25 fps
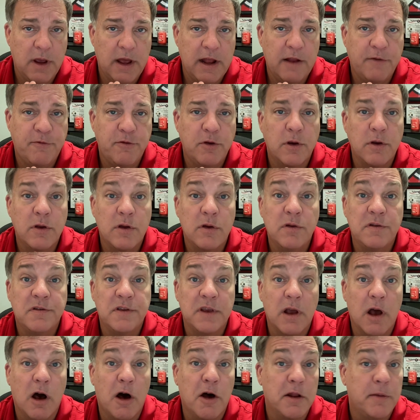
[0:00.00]
And if you're
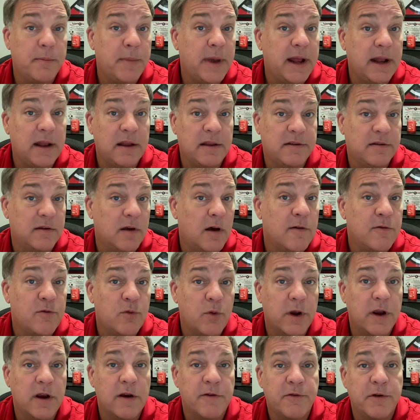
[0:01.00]
using automated
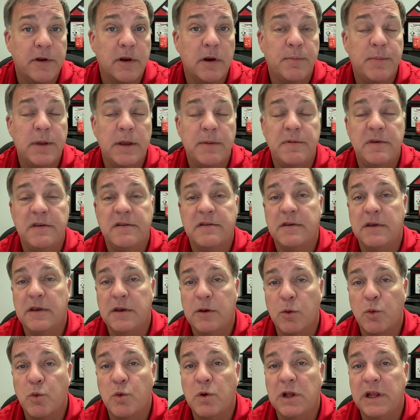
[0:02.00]
software for your PPC,
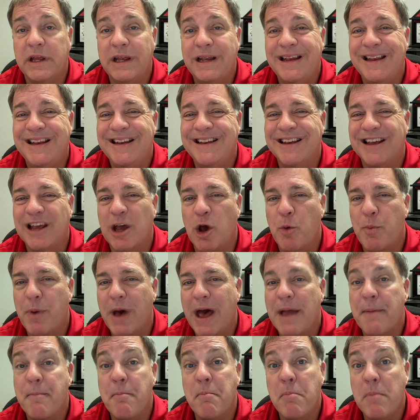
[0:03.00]
you really need to go
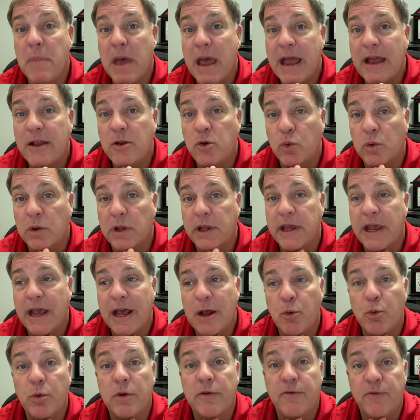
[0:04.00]
back manually
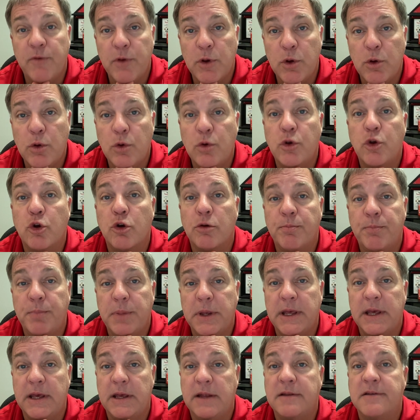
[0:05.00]
and review your
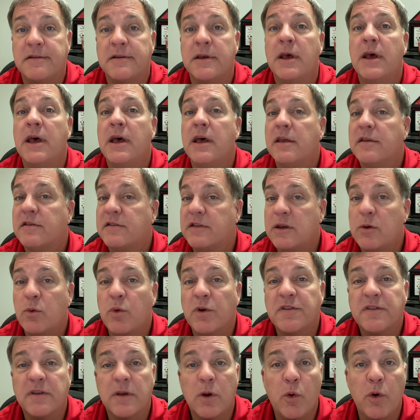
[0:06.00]
bids. See
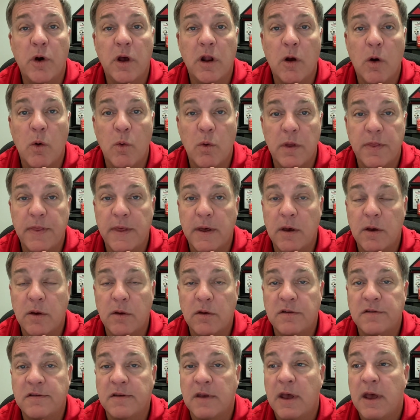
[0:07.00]
what's going on with
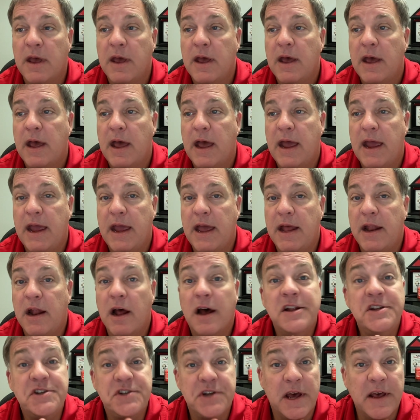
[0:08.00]
those and
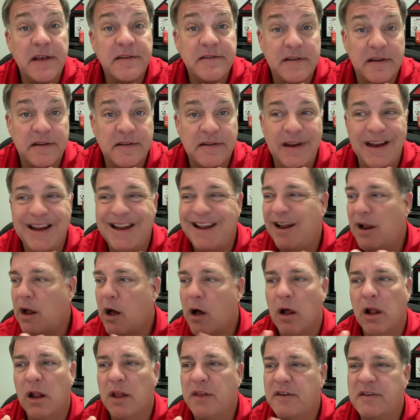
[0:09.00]
adjust as needed.
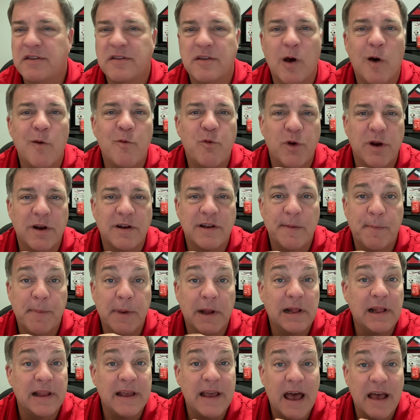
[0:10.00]
All of the software
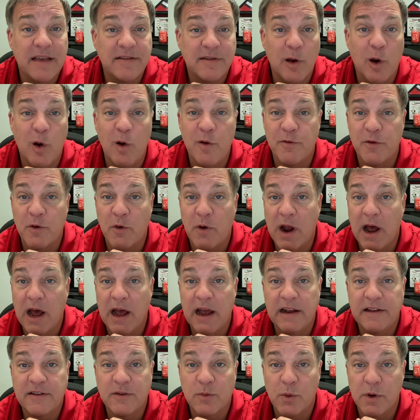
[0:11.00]
typically has
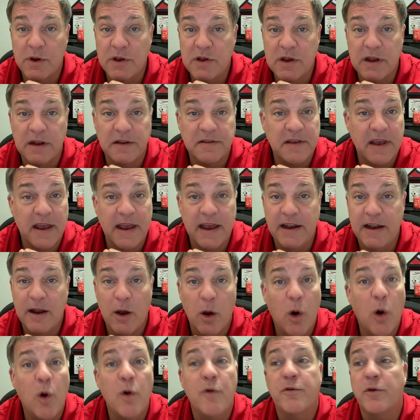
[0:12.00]
overrides where you can say, hey,
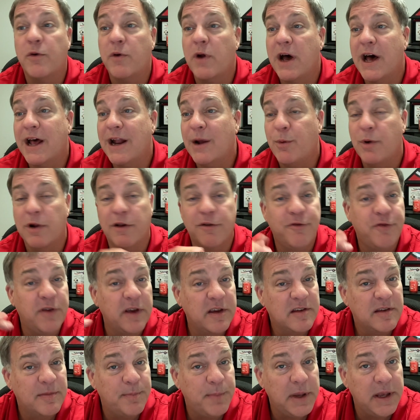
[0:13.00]
no, override, I want a
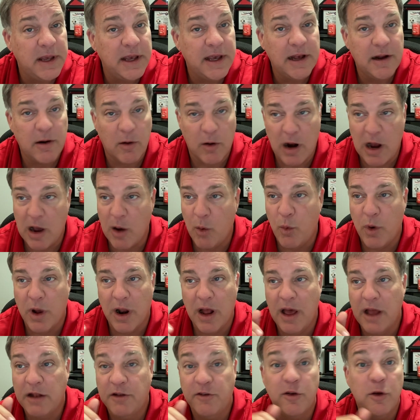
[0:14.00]
fixed bid, or I
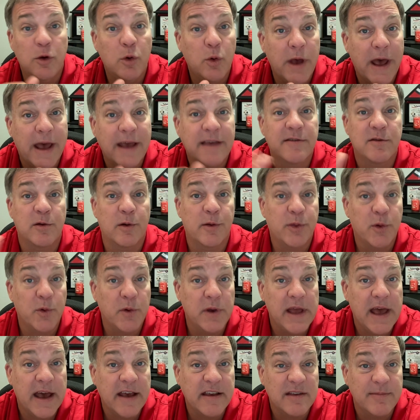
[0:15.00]
want to 2x or
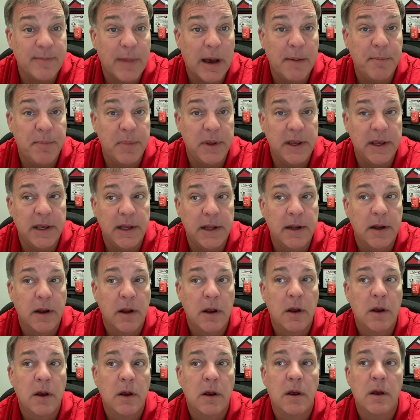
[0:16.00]
3x my bid,
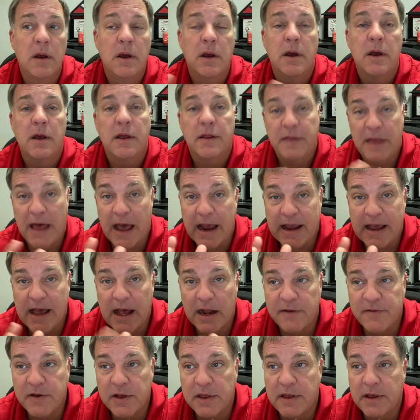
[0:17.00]
that
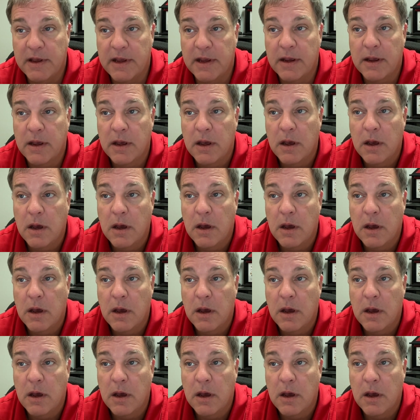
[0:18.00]
kind of a thing.